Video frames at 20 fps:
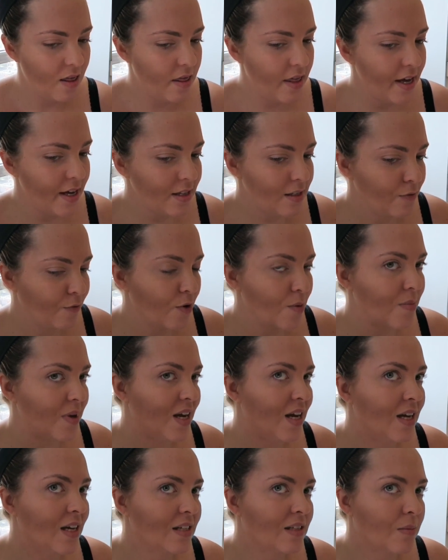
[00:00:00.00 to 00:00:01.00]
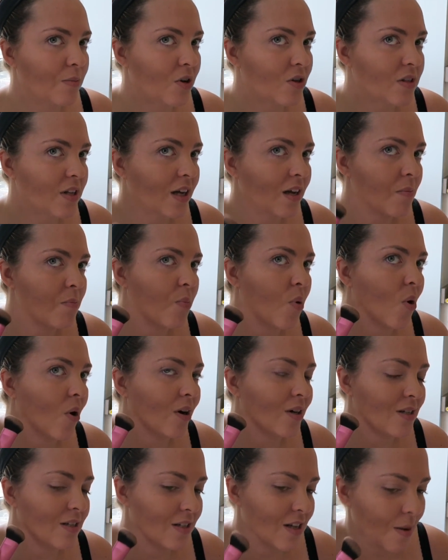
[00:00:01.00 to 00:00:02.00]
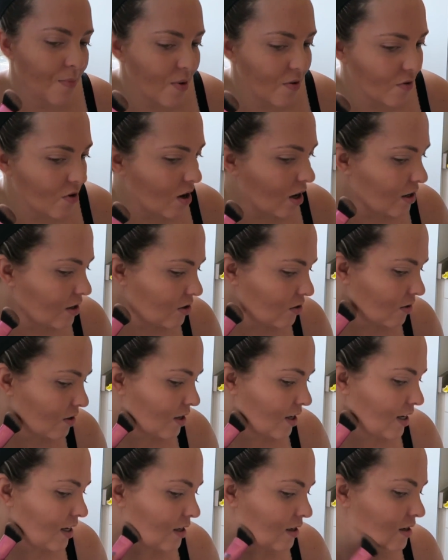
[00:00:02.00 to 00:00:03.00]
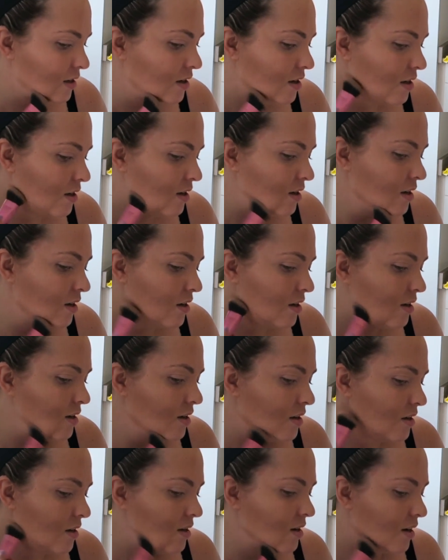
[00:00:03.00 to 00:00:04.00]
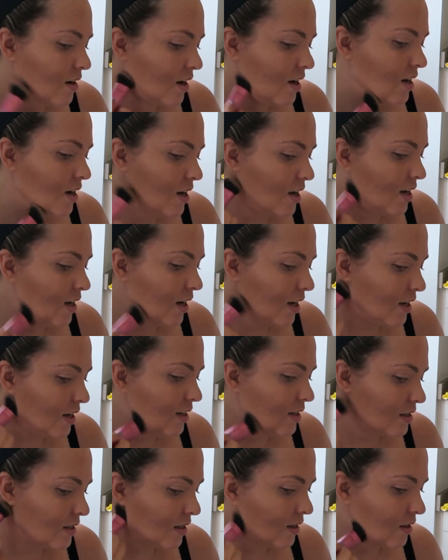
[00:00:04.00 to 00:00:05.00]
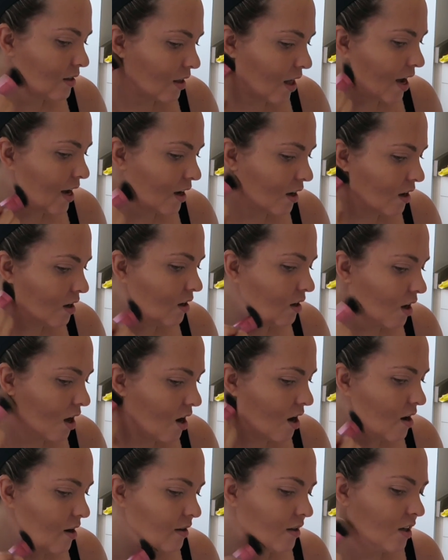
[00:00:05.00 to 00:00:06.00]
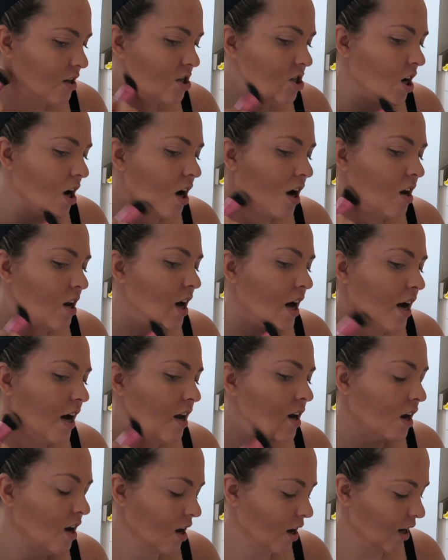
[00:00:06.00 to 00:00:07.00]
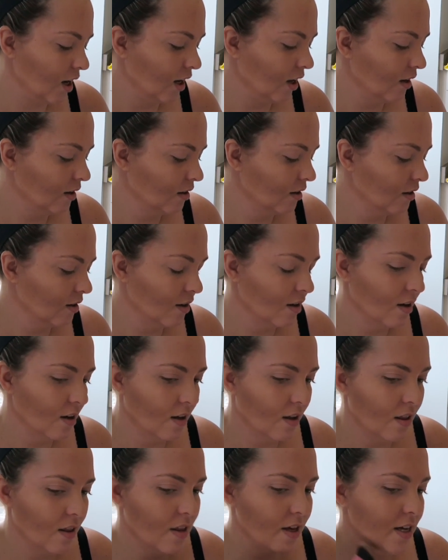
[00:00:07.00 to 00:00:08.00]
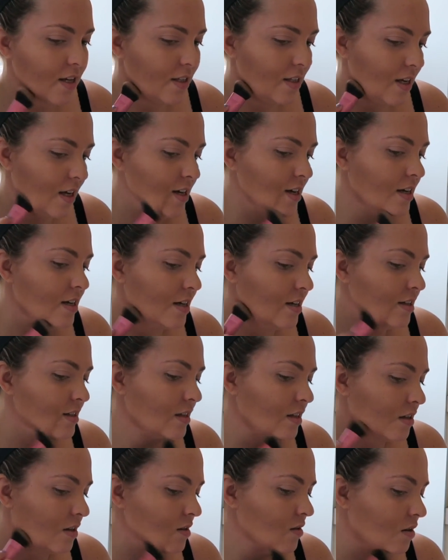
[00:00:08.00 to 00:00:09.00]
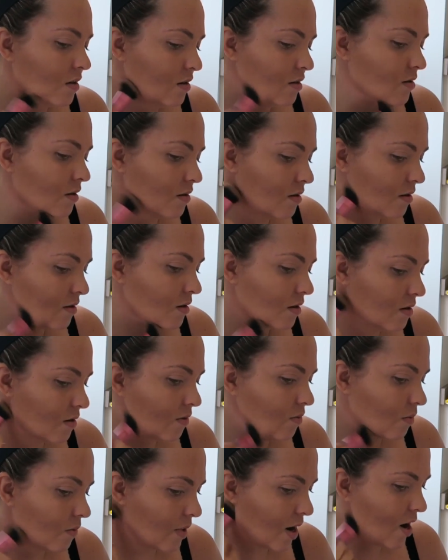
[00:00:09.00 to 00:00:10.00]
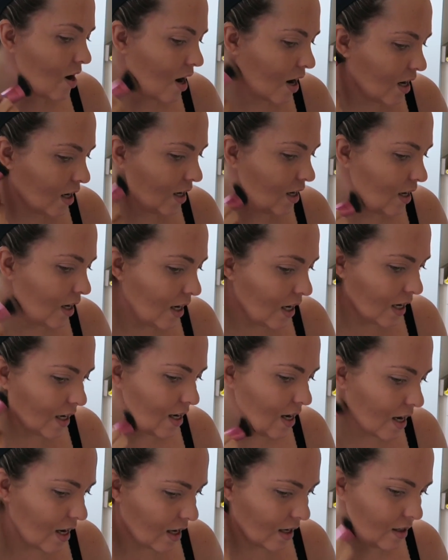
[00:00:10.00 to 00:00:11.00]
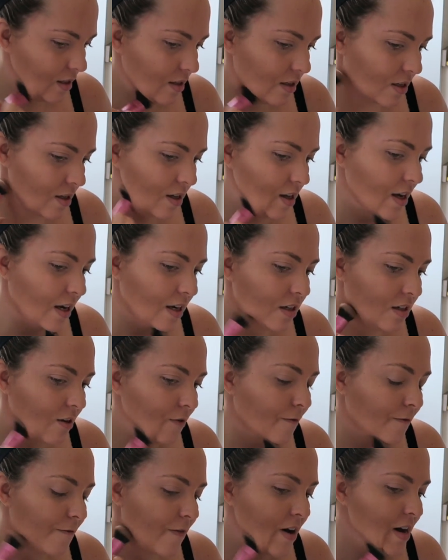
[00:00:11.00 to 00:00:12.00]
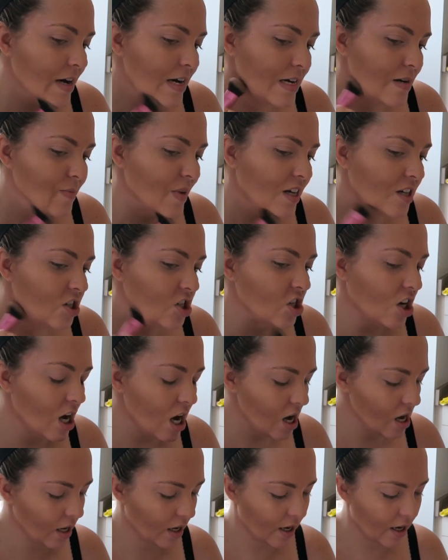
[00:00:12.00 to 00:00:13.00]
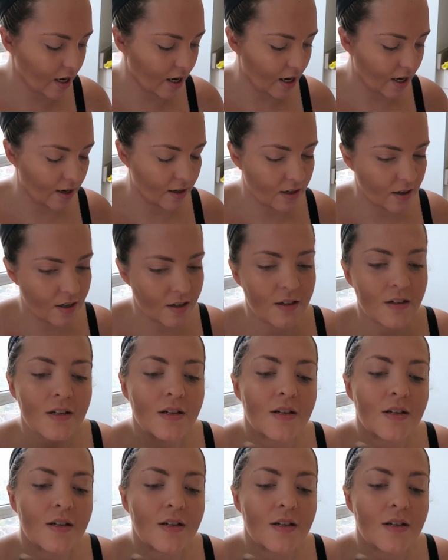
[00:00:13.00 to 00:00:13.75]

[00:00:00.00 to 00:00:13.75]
This for me is the most like important step of contouring. And it is like along the jawline, honey. This is where I need it to like define my jawline.